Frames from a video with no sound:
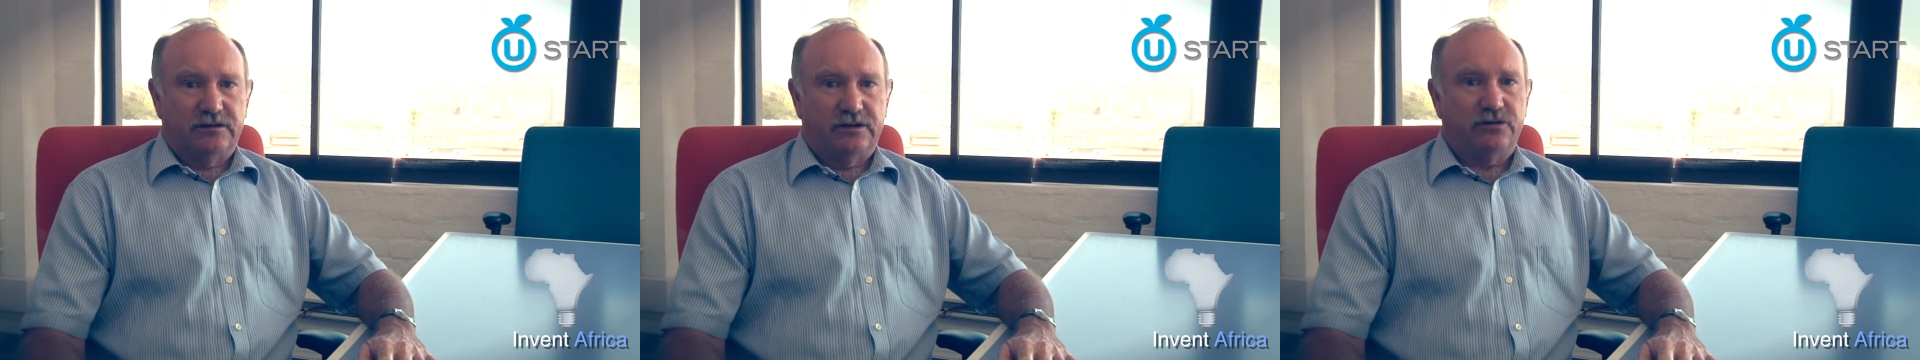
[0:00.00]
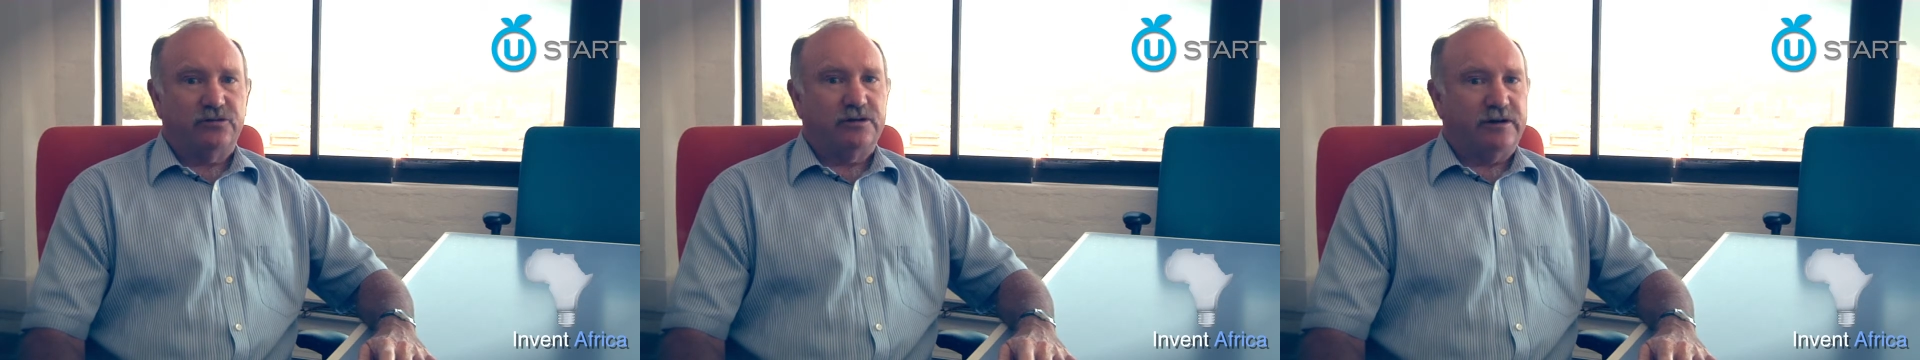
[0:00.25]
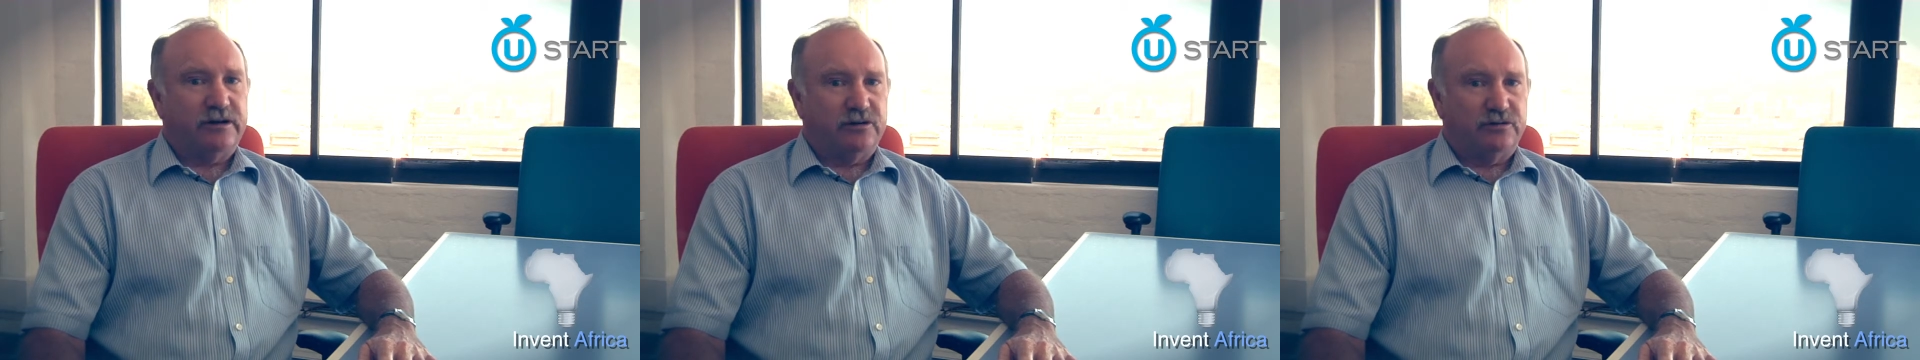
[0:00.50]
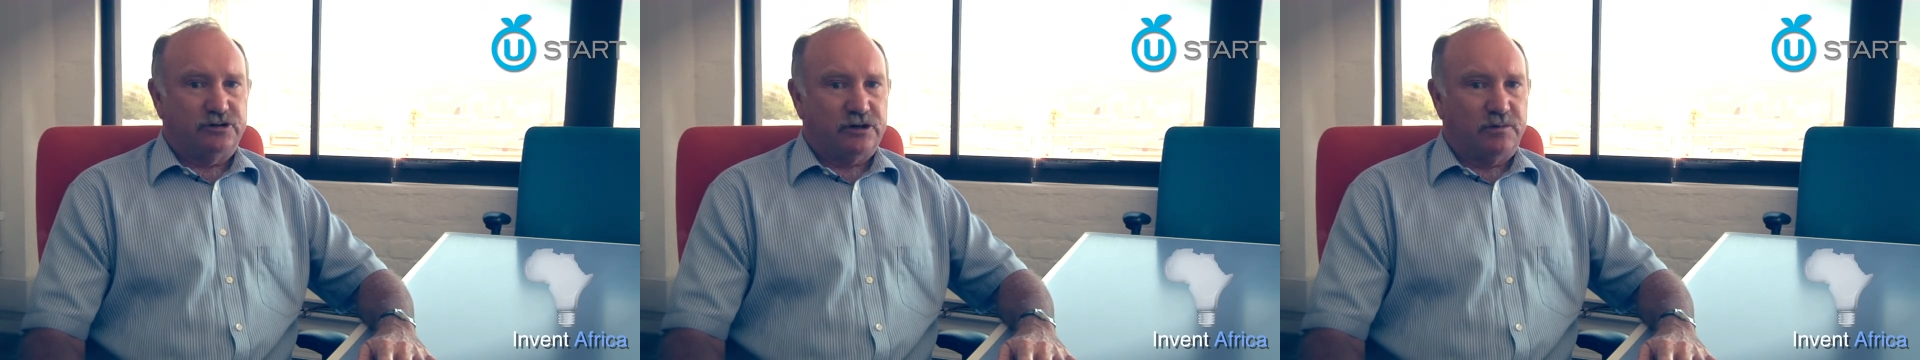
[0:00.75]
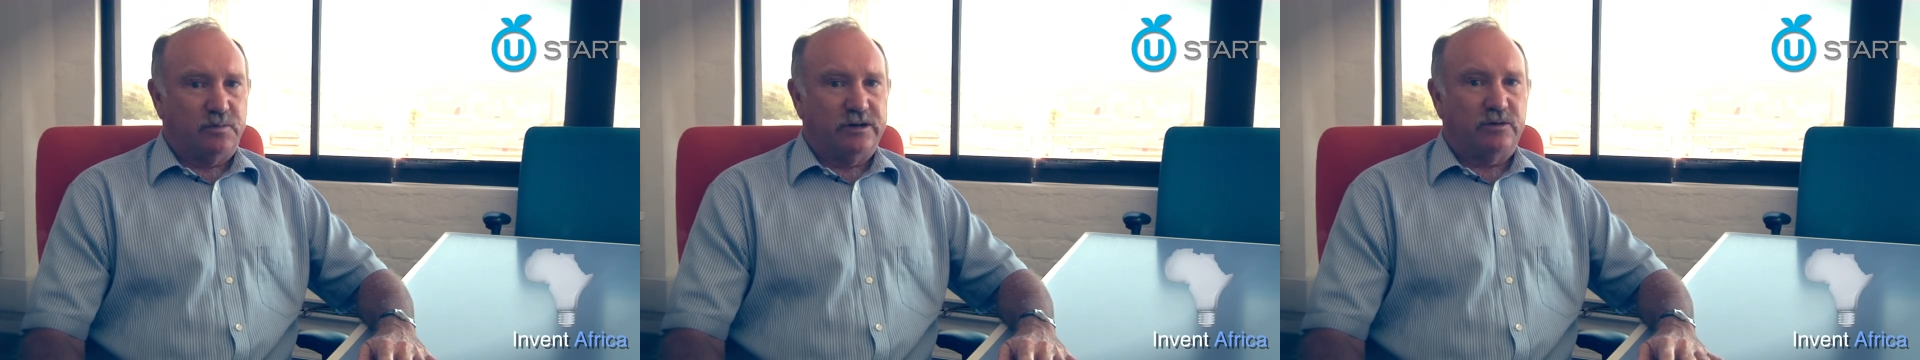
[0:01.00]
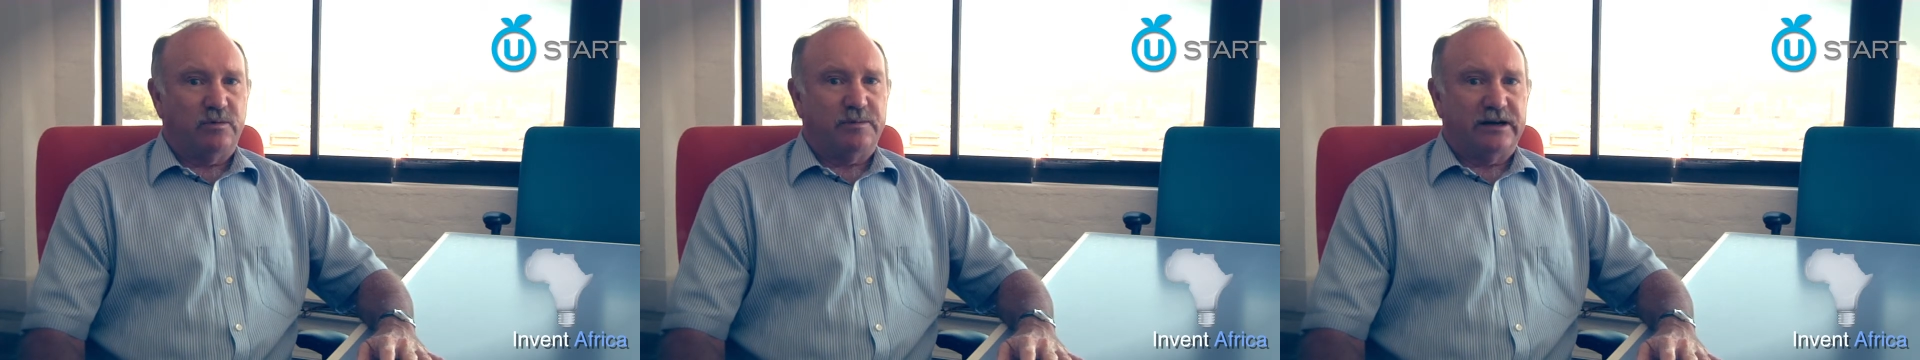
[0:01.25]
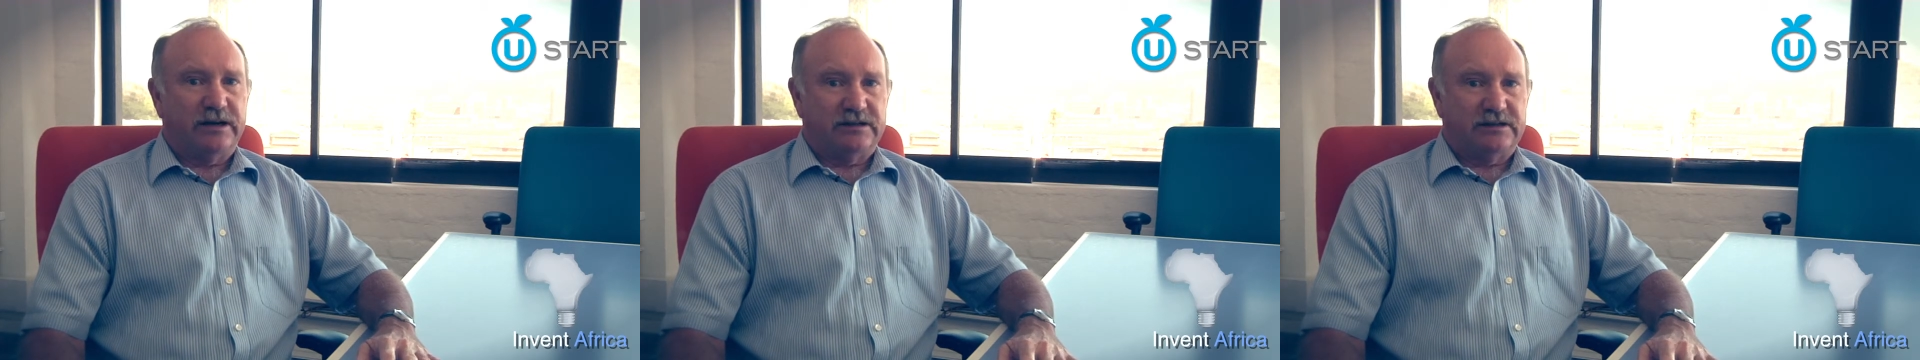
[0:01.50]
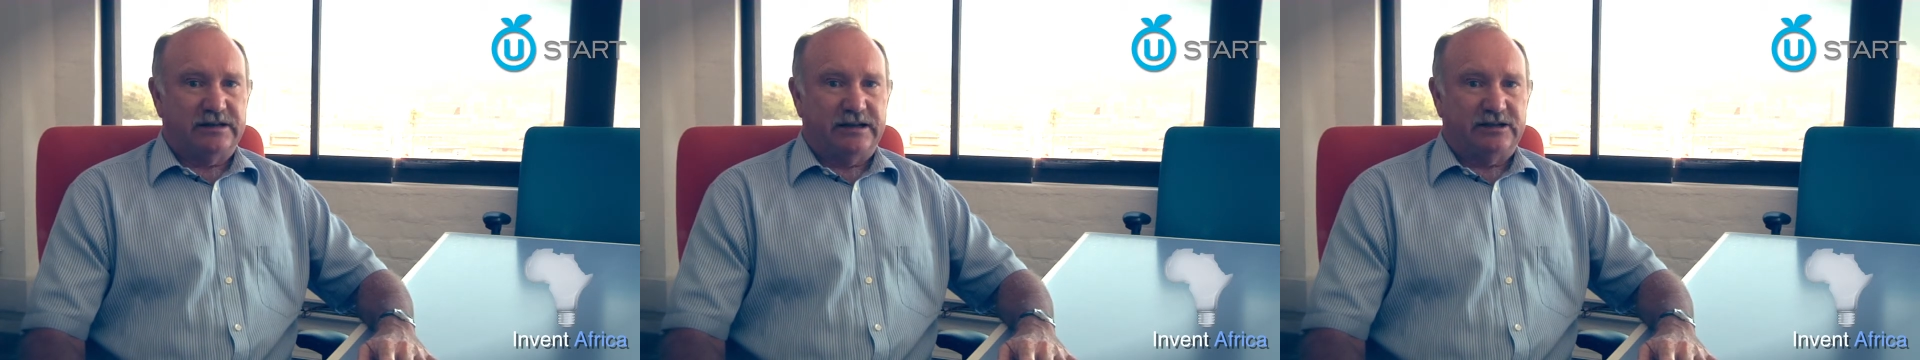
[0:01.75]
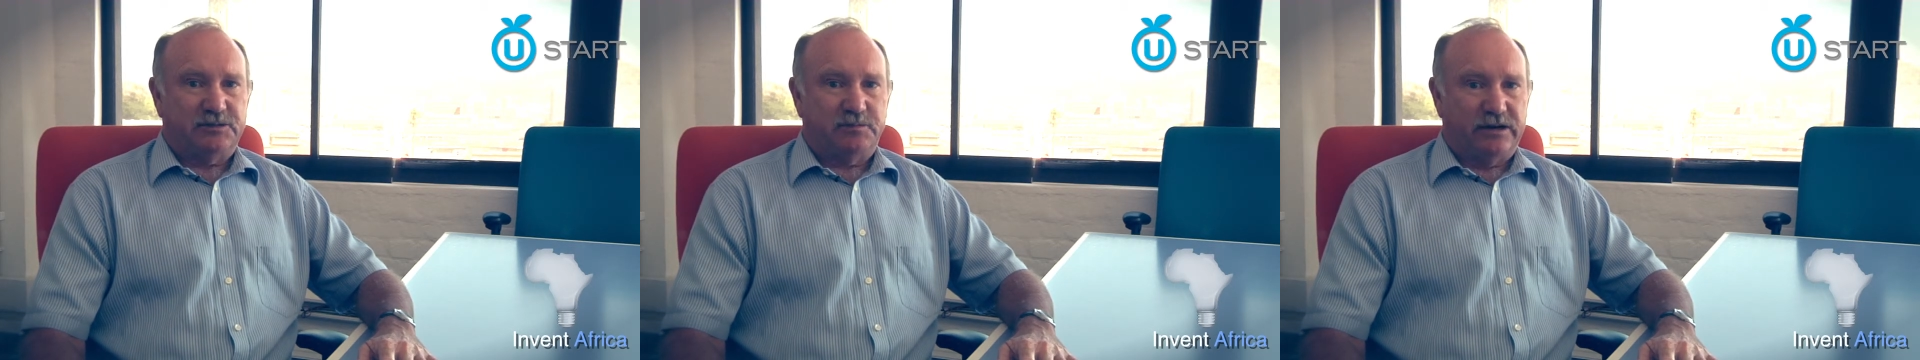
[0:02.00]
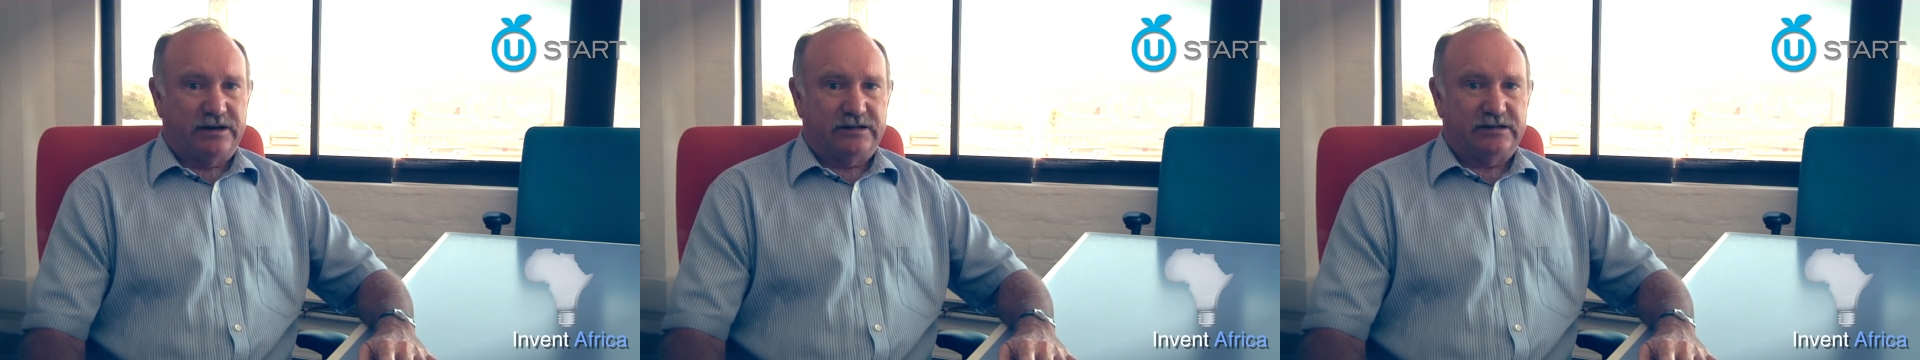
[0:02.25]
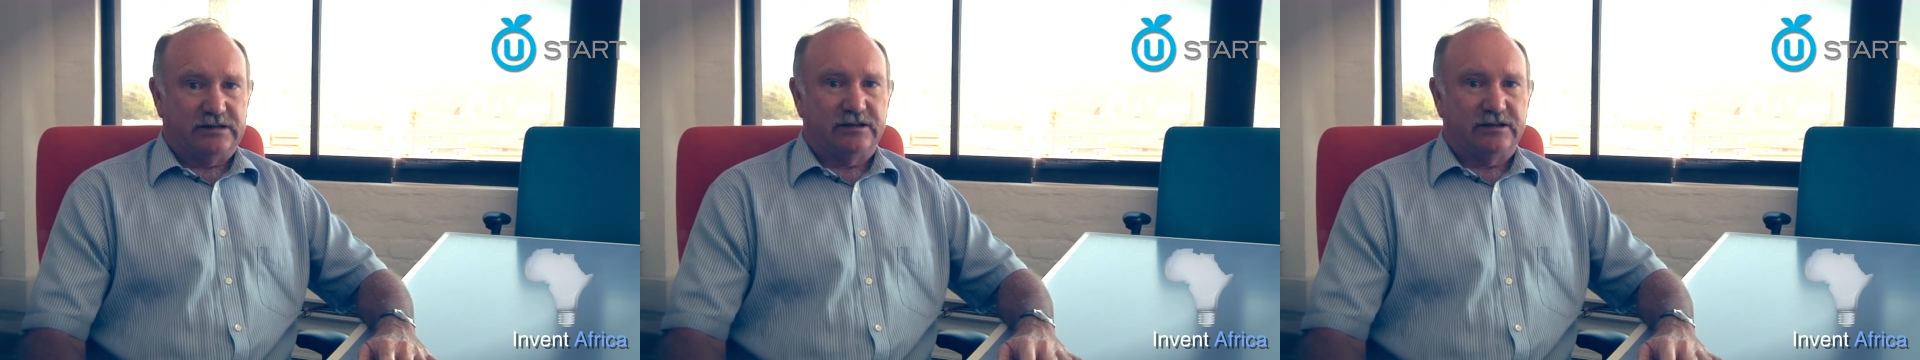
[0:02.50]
don't do a very good job when the woman has dense breasts,